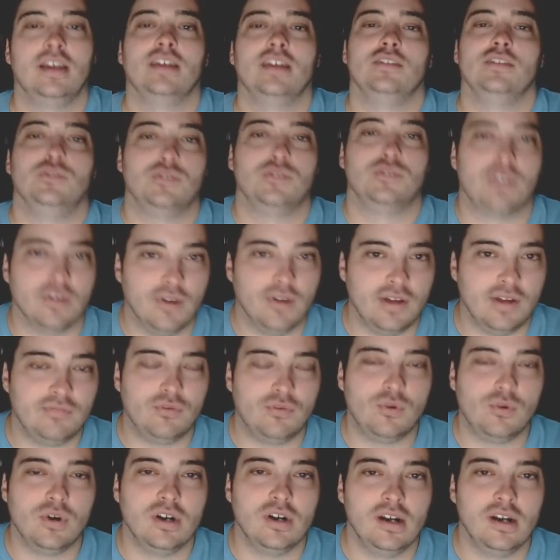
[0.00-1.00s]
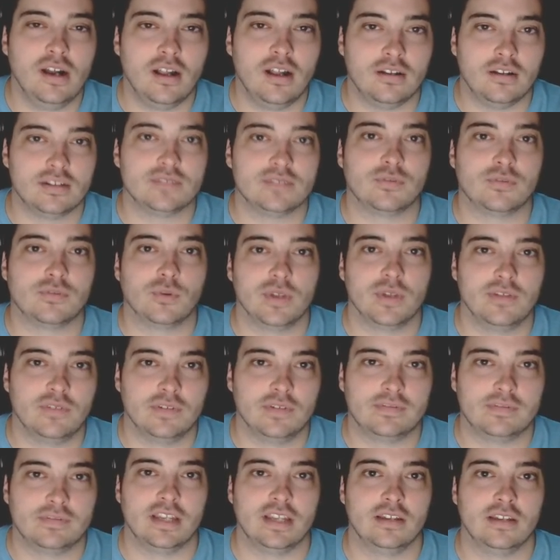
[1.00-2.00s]
you still have $400 for week
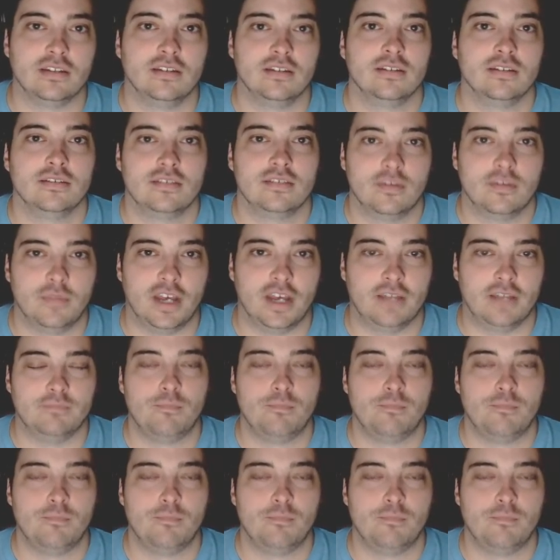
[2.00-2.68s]
15 to bet.